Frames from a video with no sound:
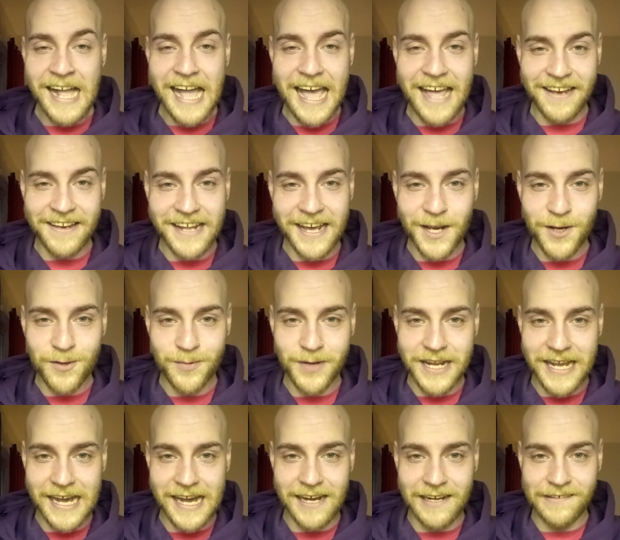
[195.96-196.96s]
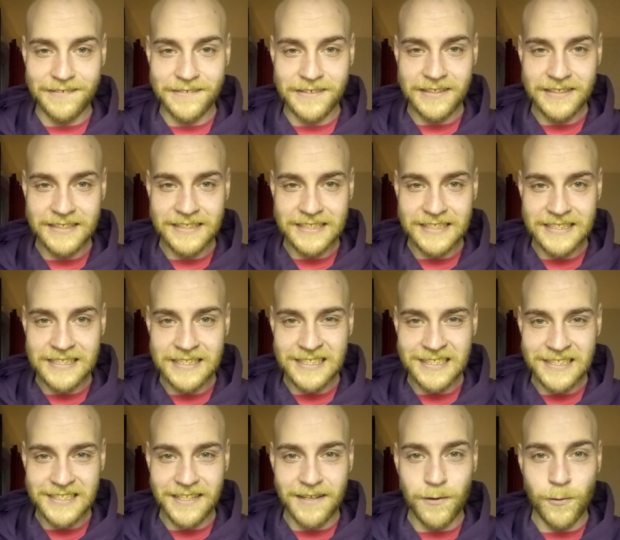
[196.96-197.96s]
And then we have
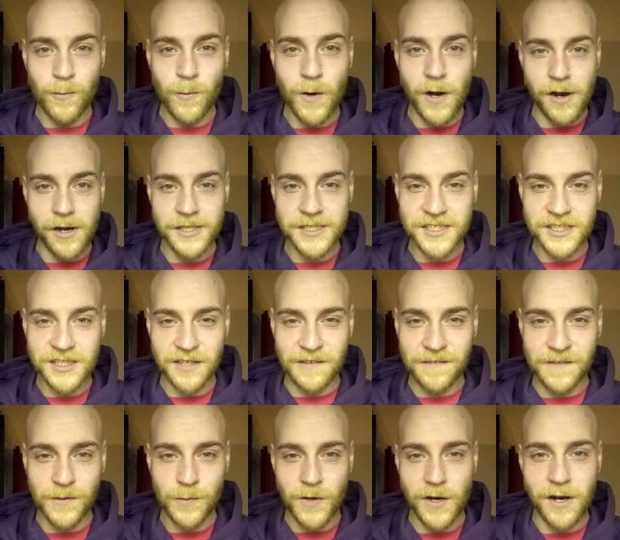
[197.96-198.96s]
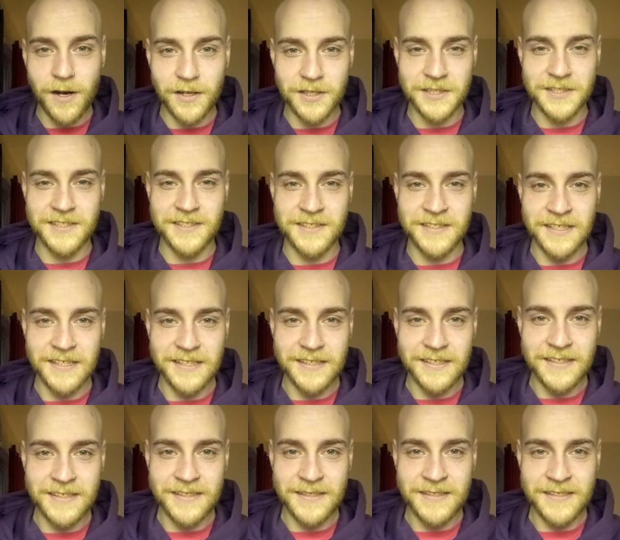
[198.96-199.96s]
the worst of the worst
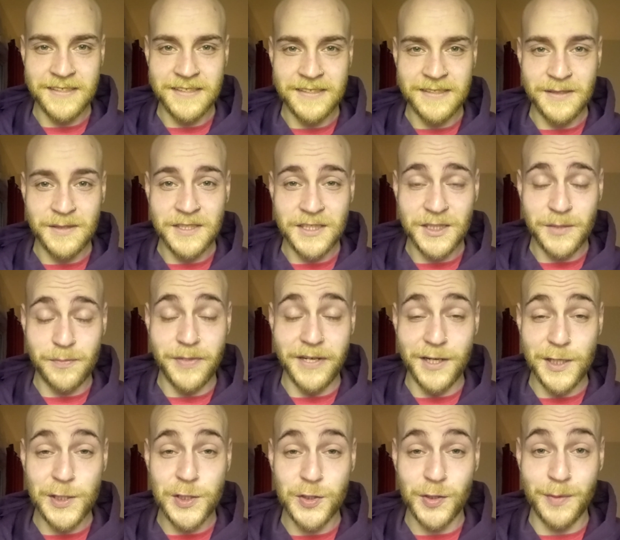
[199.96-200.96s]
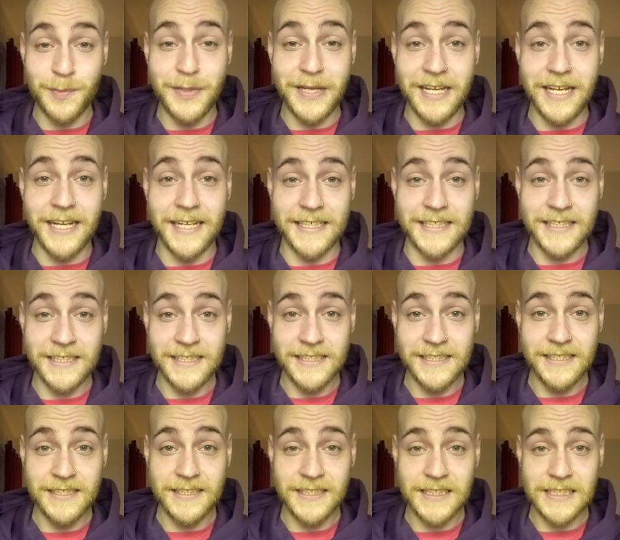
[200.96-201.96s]
spiritual being.
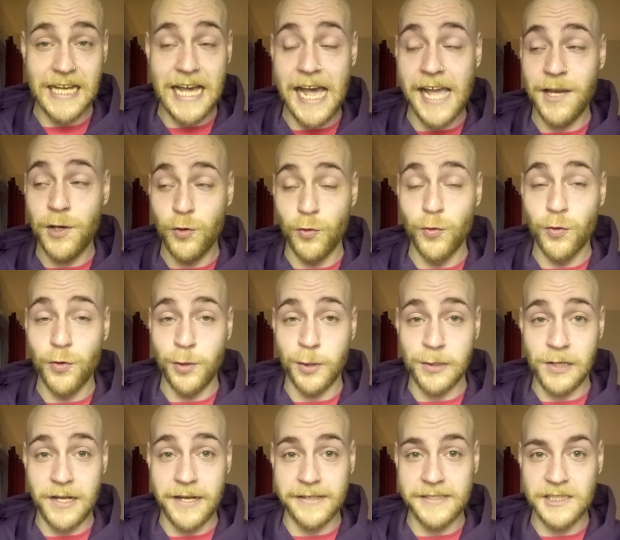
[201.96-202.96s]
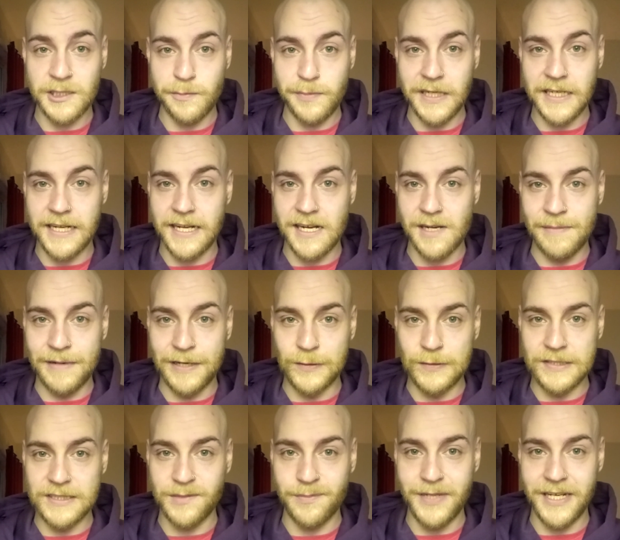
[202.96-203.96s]
I do not like speaking about
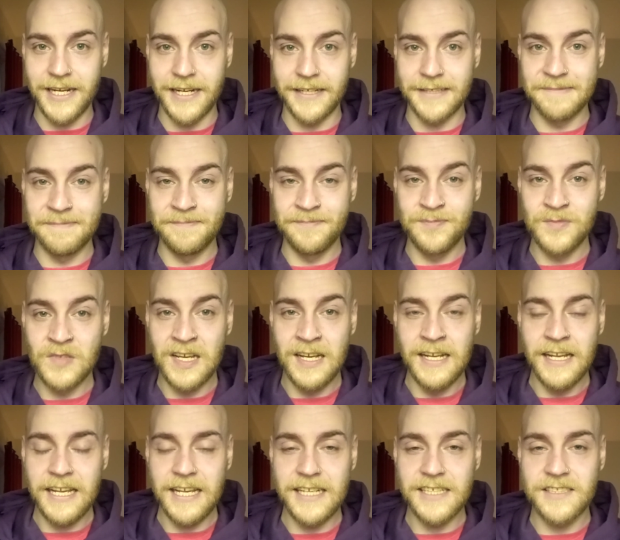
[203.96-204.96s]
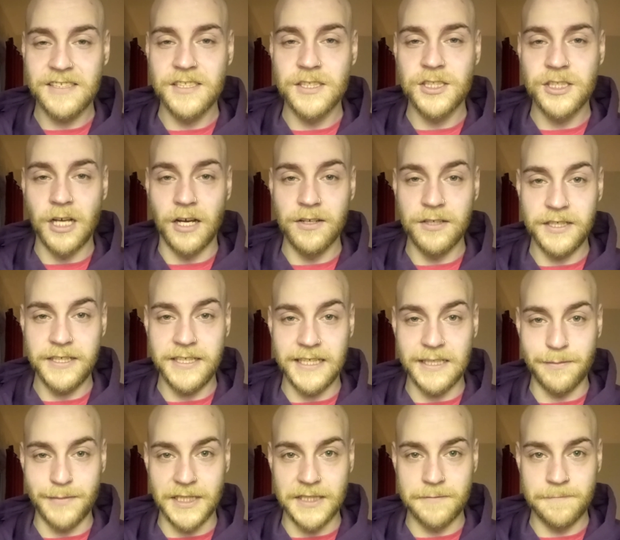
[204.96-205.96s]
this being. He is the sun
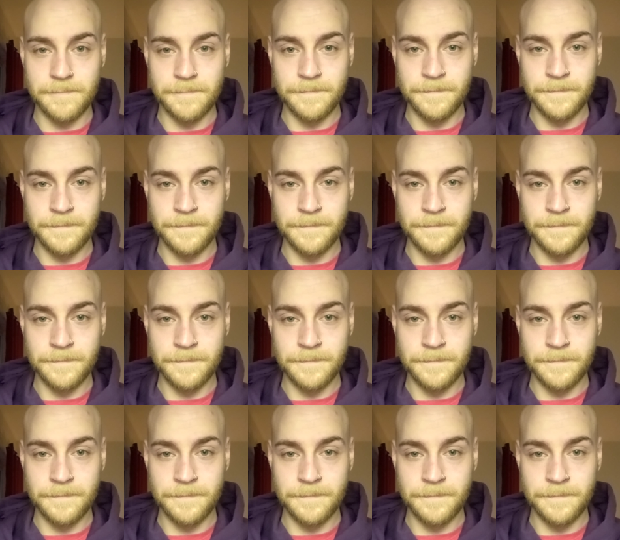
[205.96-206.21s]
demon,